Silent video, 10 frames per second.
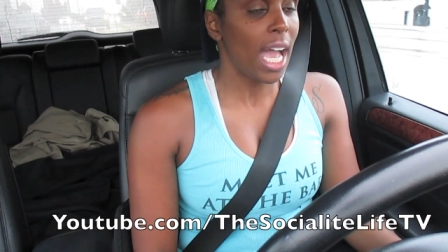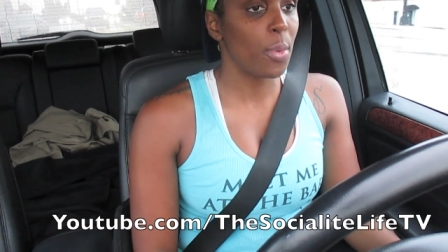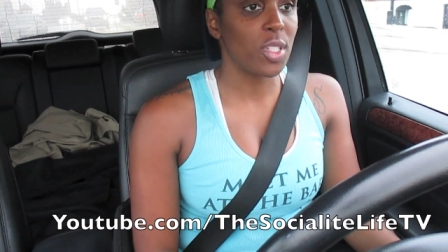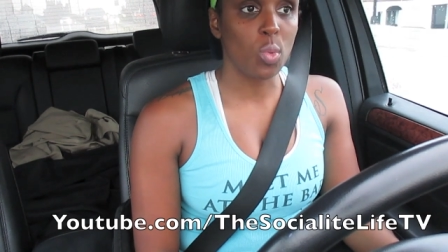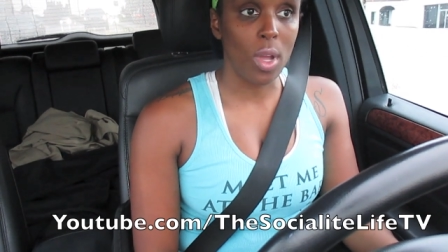I
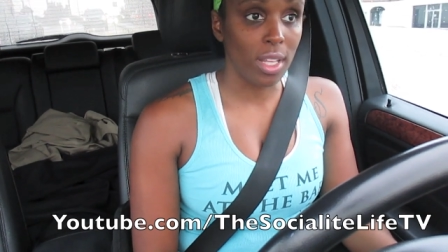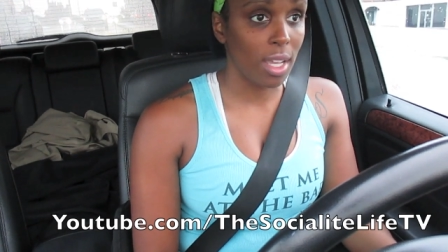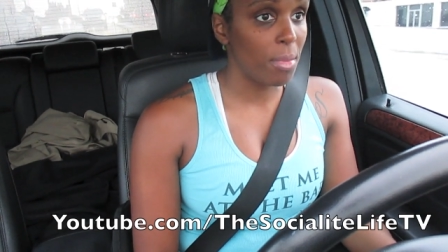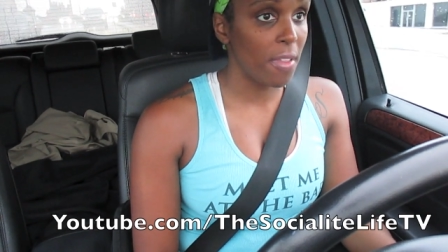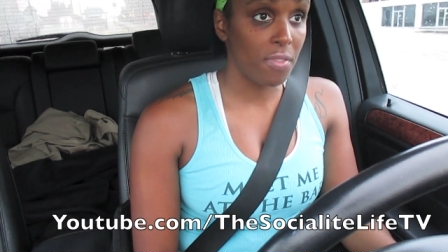was sweating
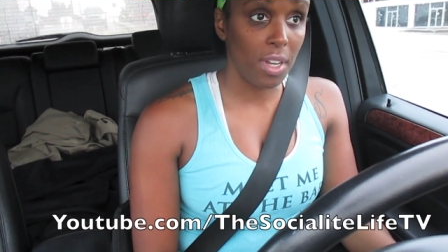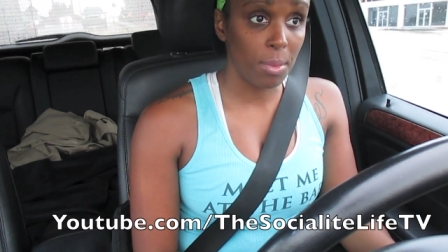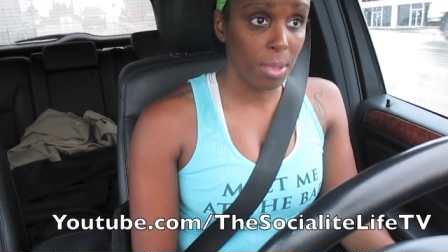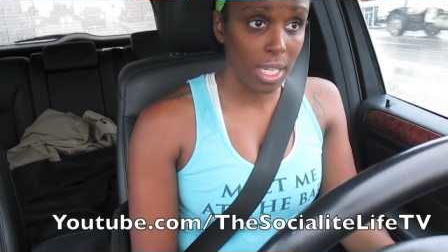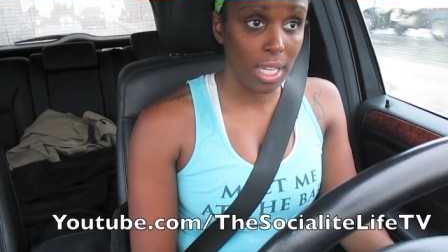like a
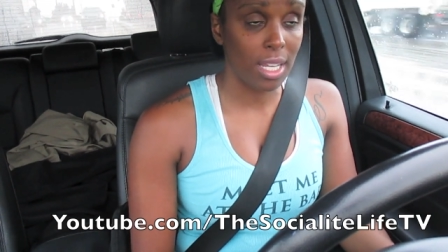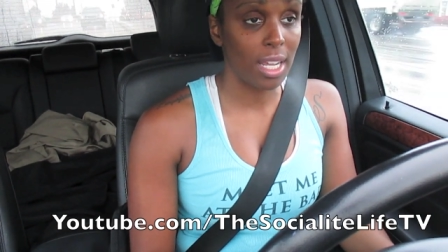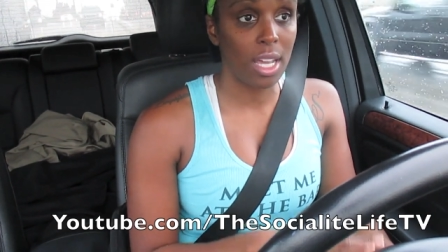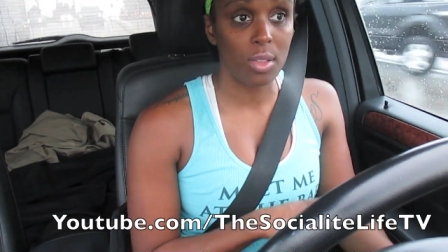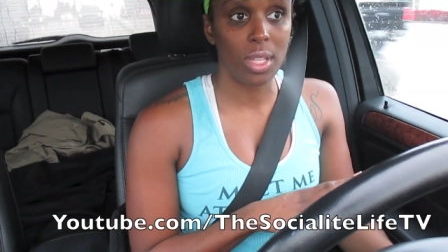motherfucking pig and
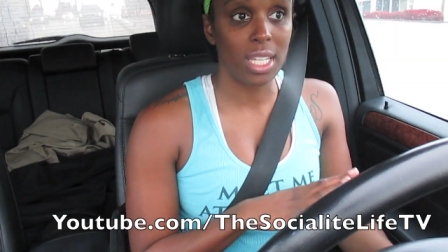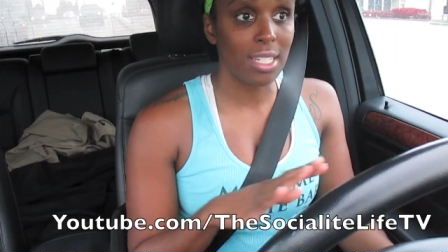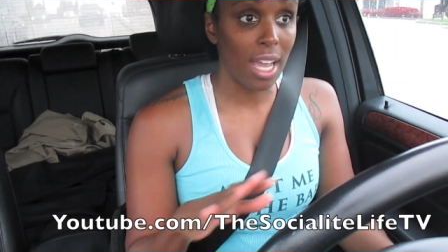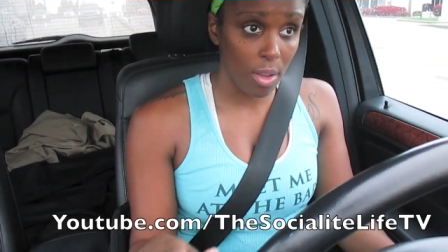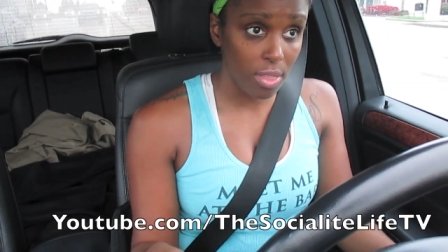I got through the
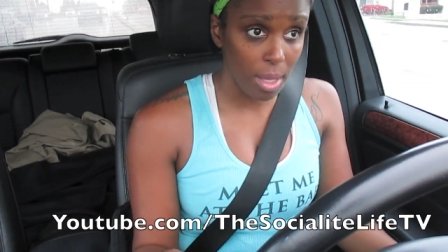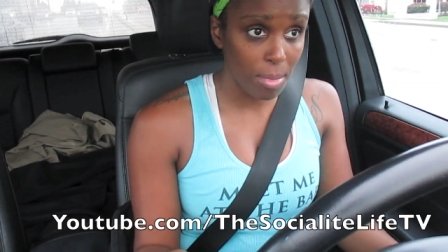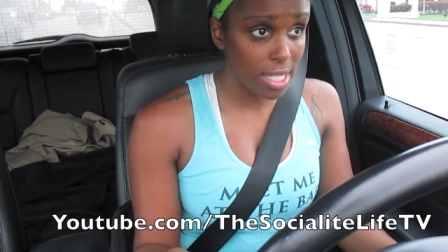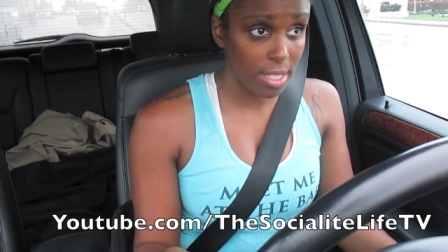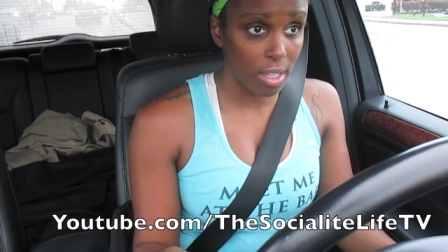entire thing
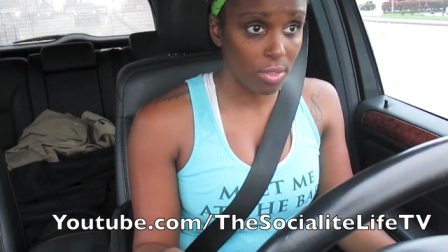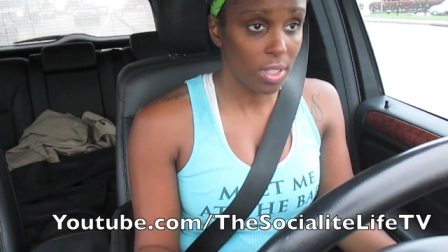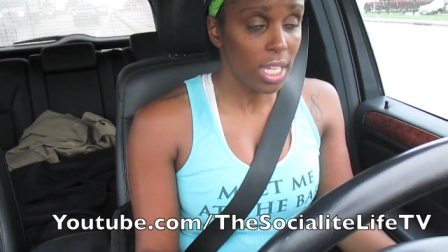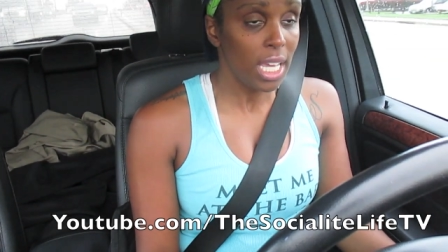myself.